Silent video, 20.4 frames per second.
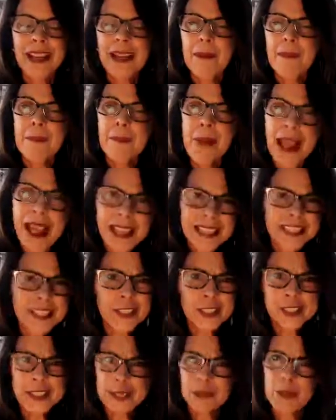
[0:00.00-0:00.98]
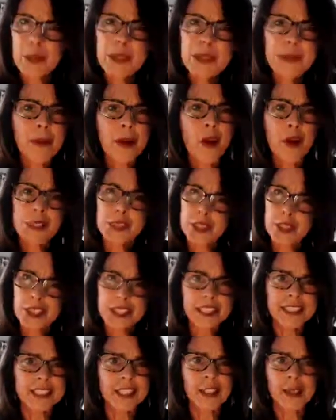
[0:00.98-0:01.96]
past hurts and wounds, but also
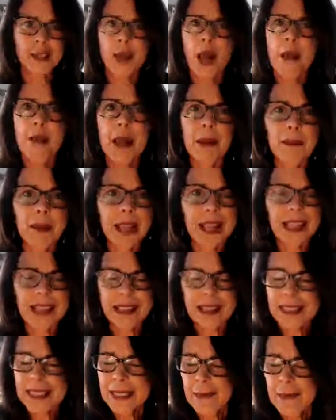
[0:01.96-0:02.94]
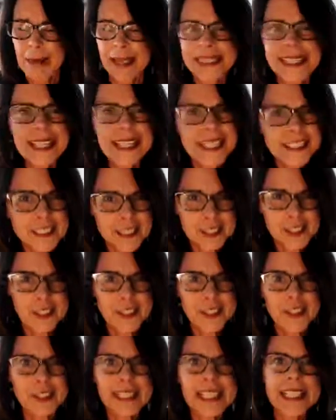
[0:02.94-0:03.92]
just the trauma, my cancer
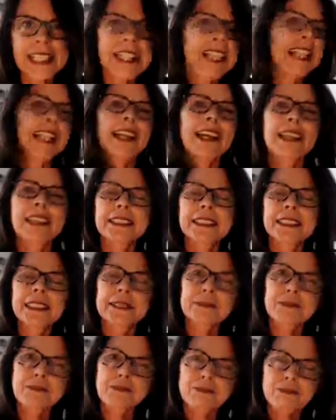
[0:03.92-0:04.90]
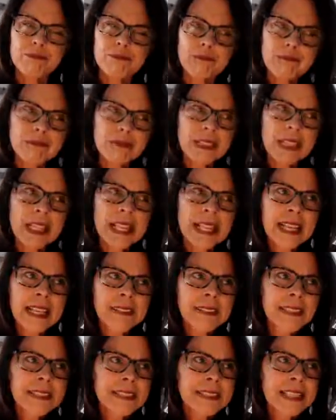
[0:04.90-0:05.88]
journey and
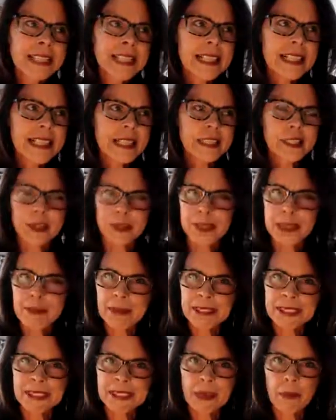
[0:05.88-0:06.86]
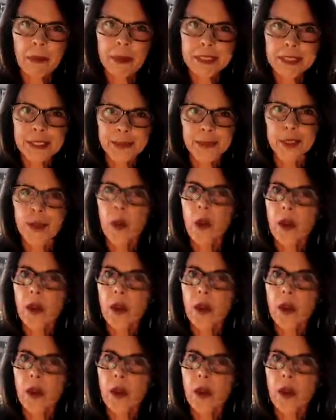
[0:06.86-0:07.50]
the treatment that I went through.